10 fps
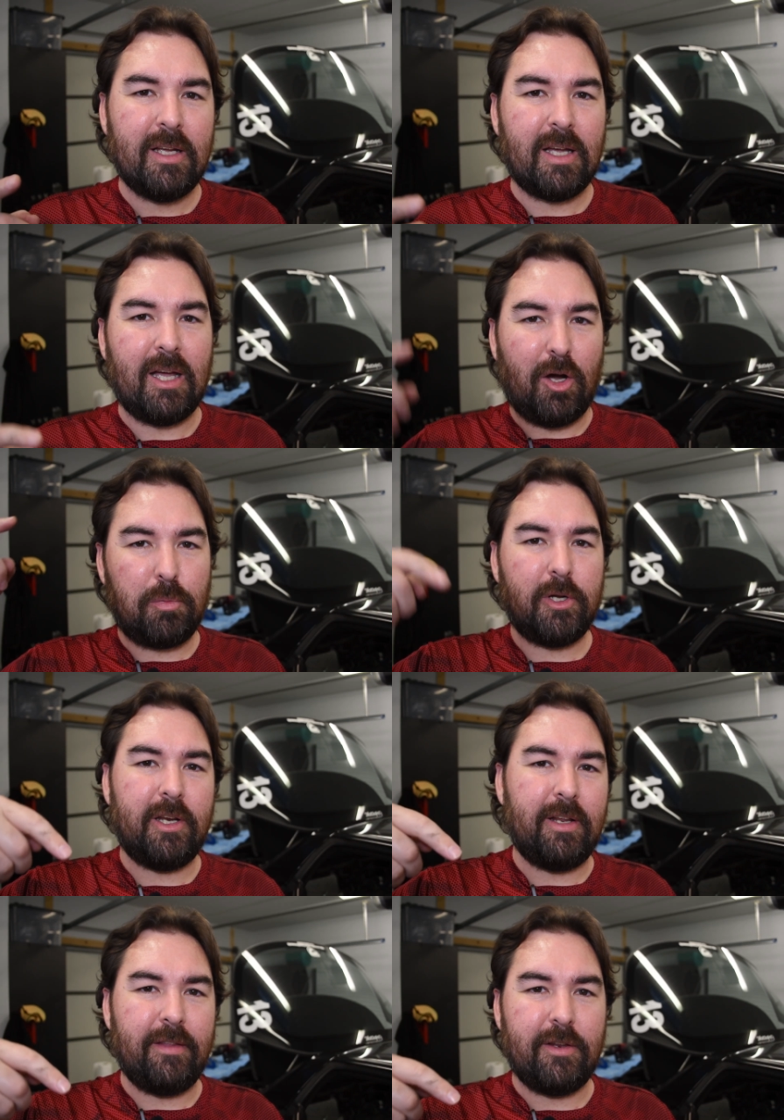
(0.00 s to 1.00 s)
uh, I'll put
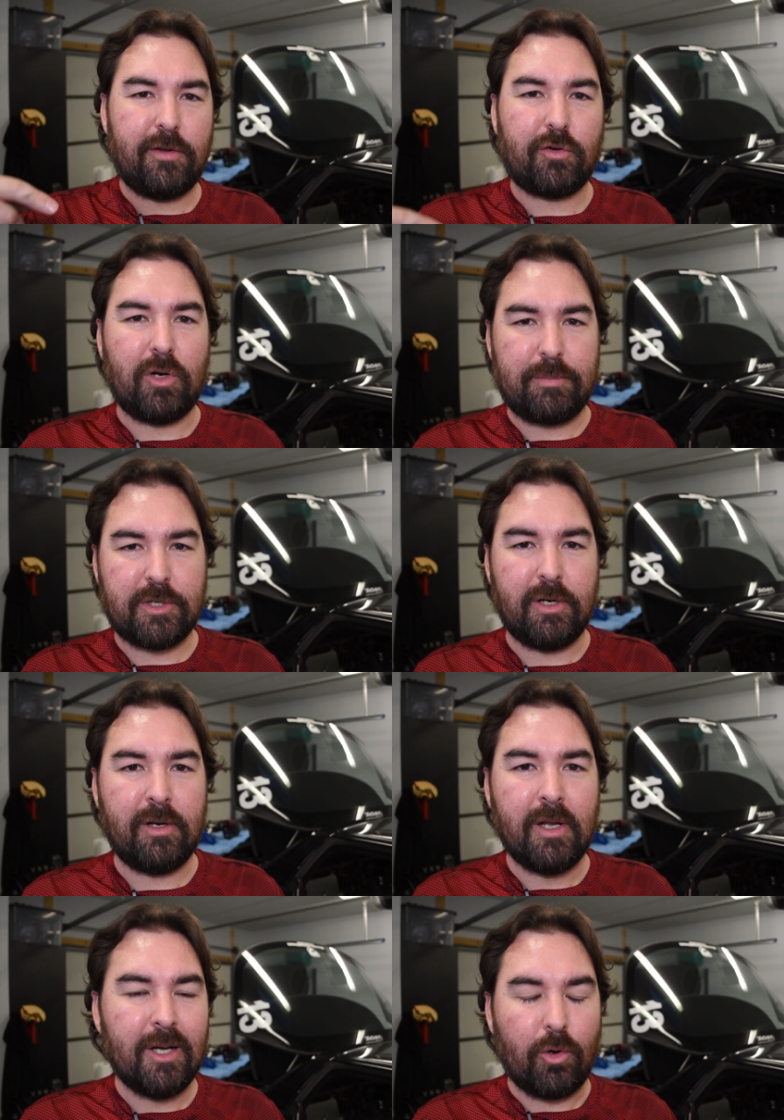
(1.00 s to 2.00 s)
it in the description,
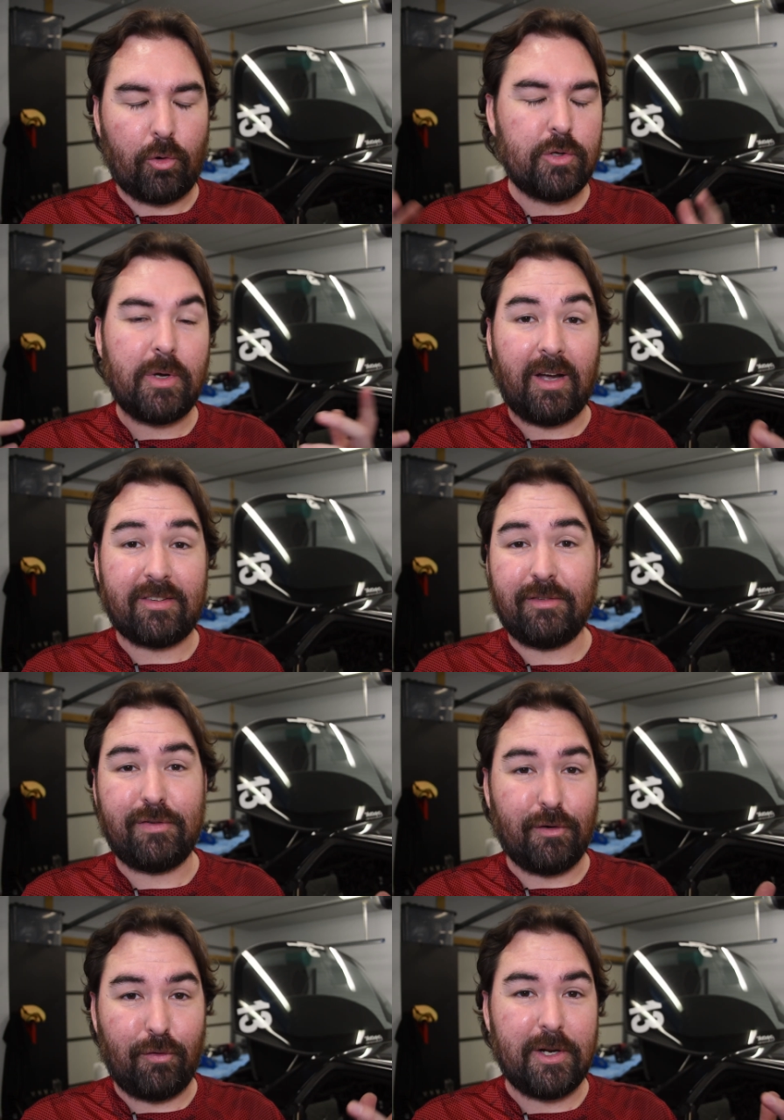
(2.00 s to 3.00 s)
or you guys can
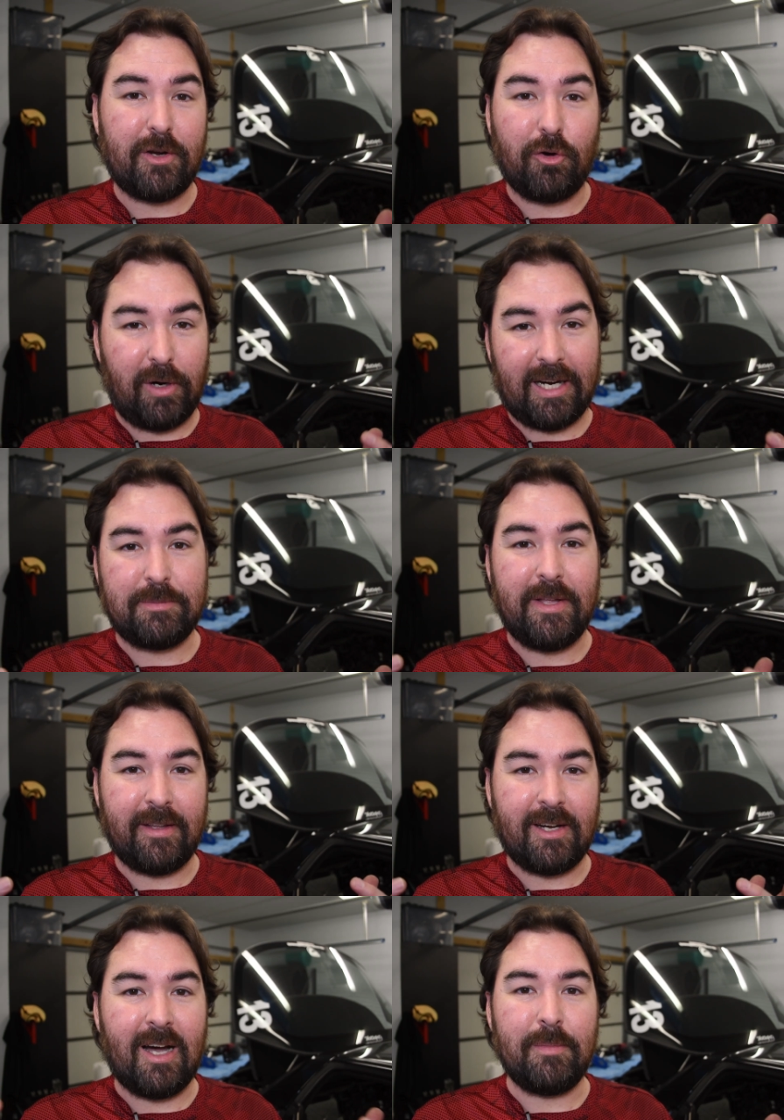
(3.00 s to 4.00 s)
feel free to correct me in the
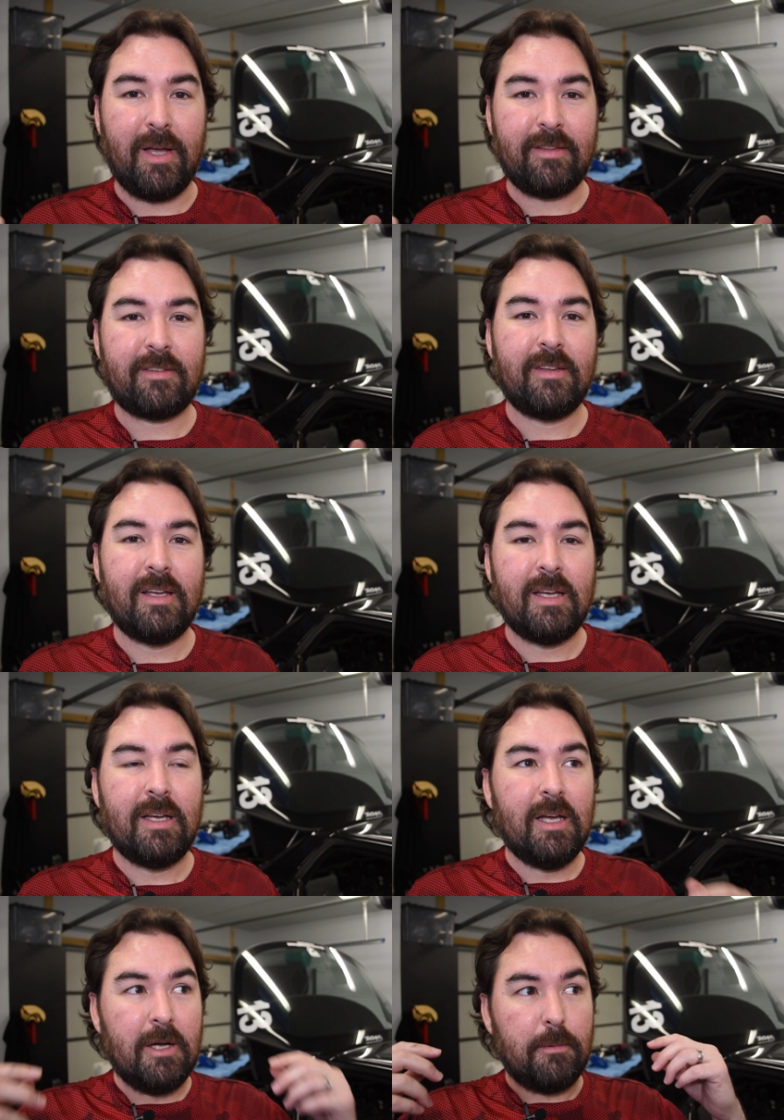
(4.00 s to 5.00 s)
comments.
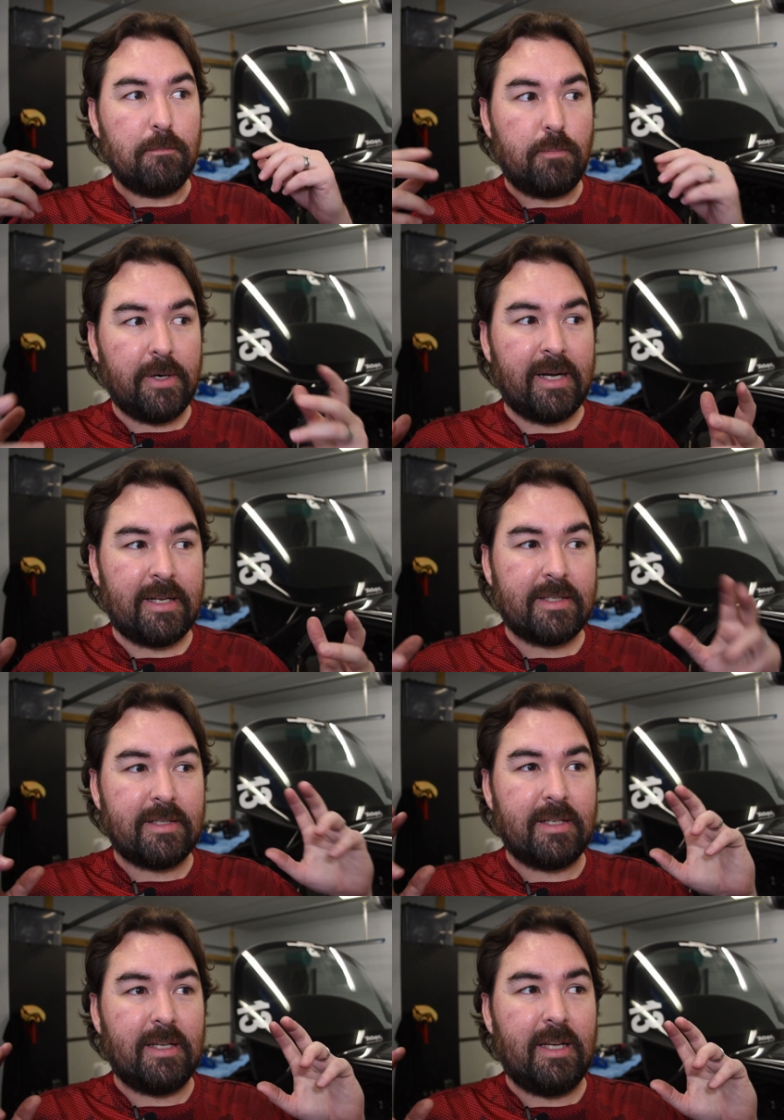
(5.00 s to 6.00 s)

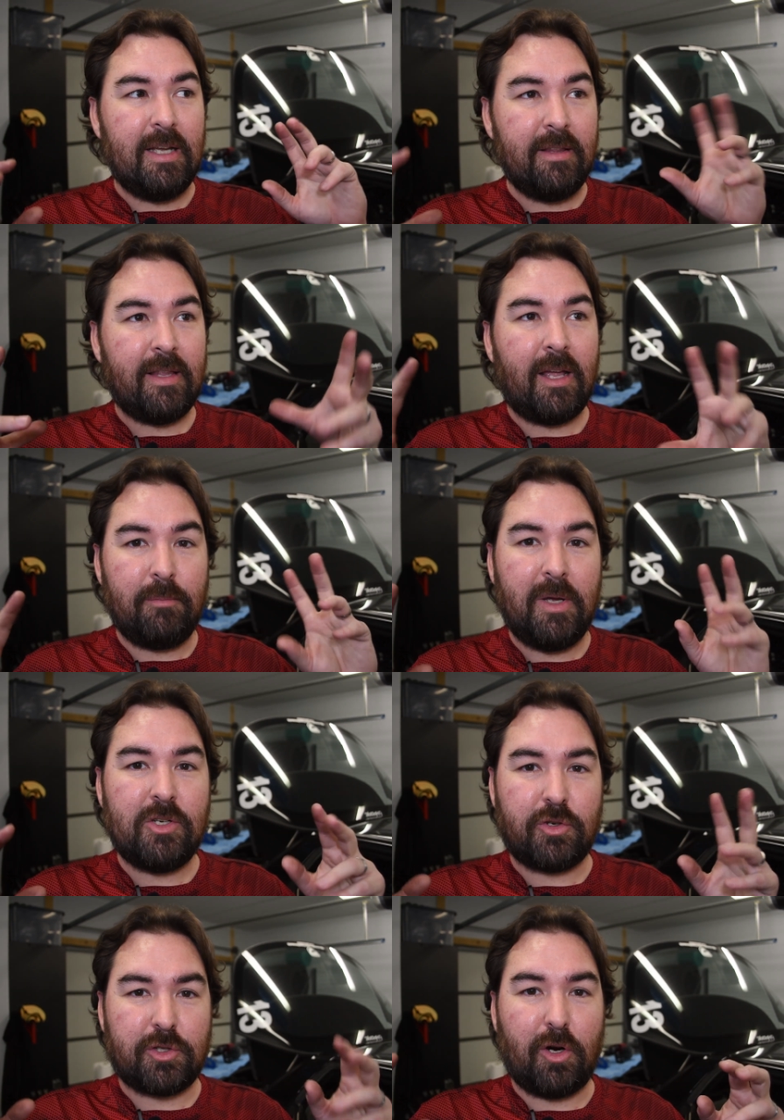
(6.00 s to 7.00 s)
But in that
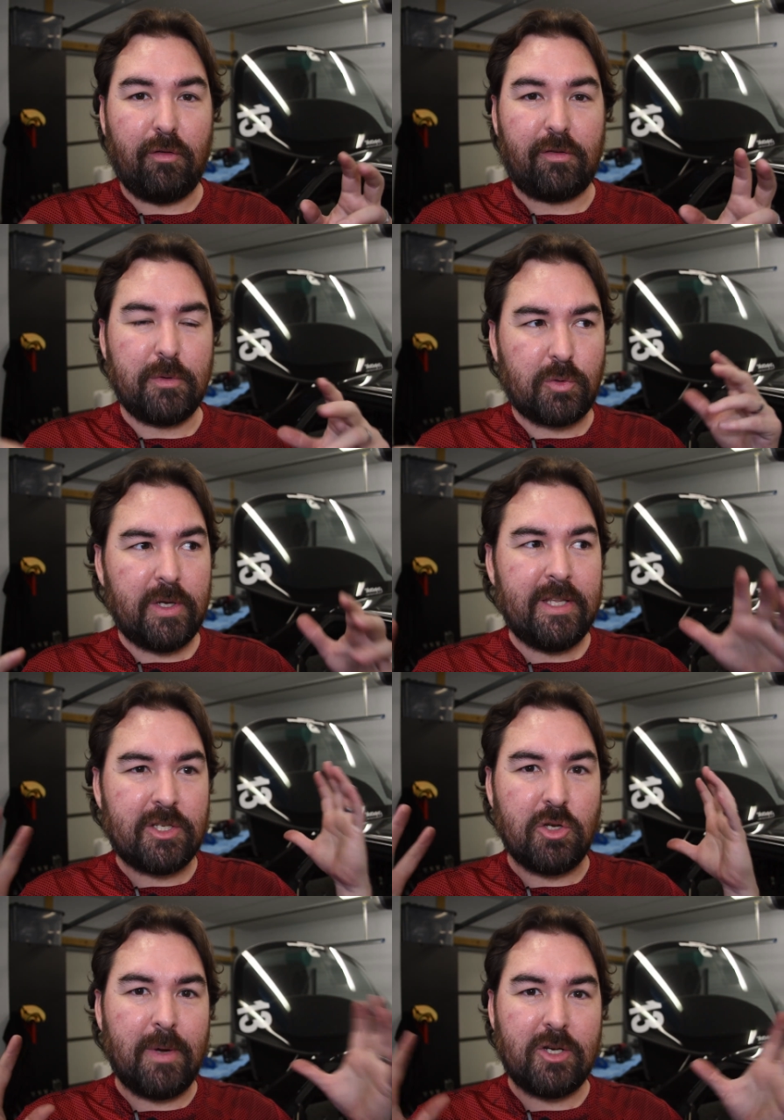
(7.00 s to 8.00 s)
major service, between these
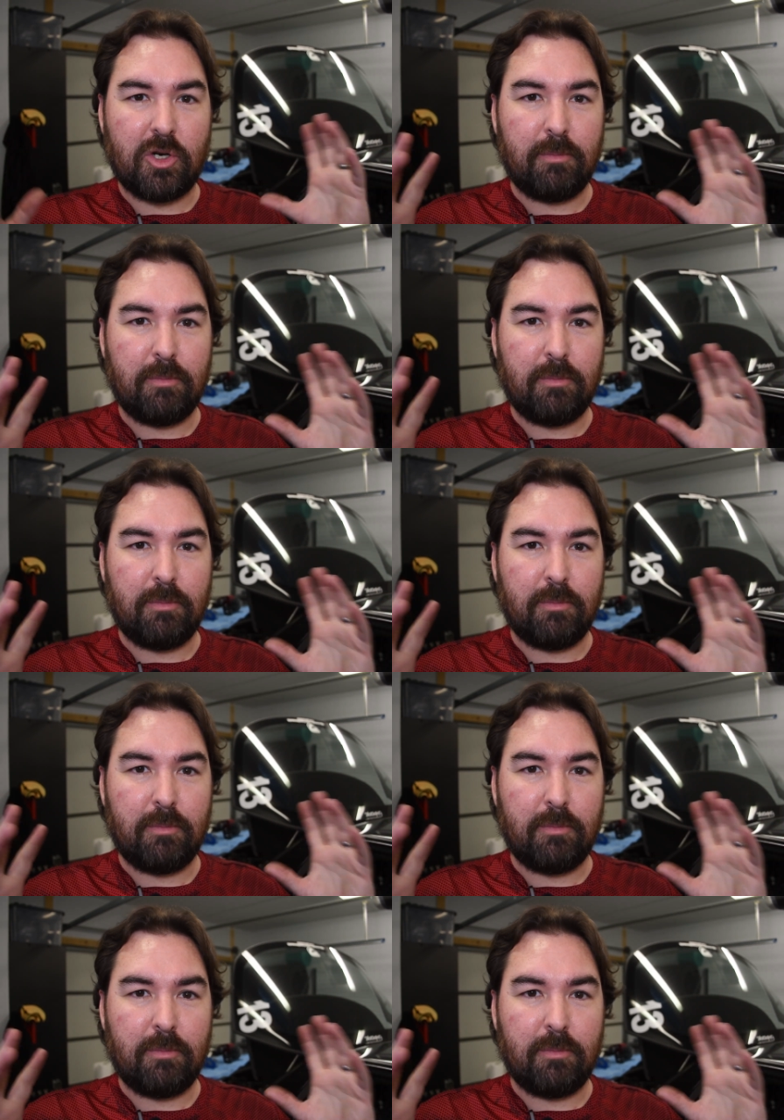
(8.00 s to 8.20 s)
two major